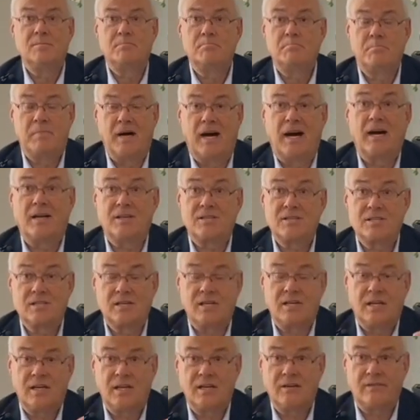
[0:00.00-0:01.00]
but
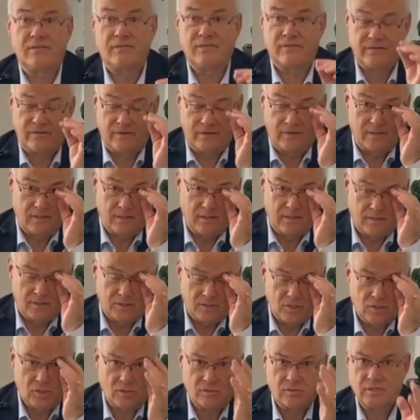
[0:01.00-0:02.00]
if
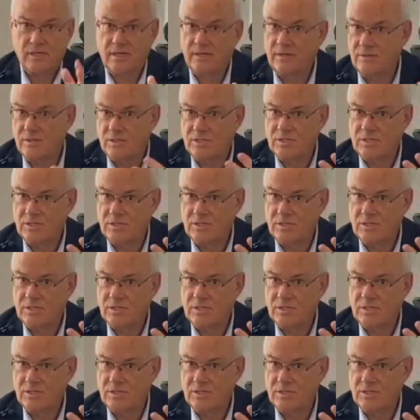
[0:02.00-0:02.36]
during the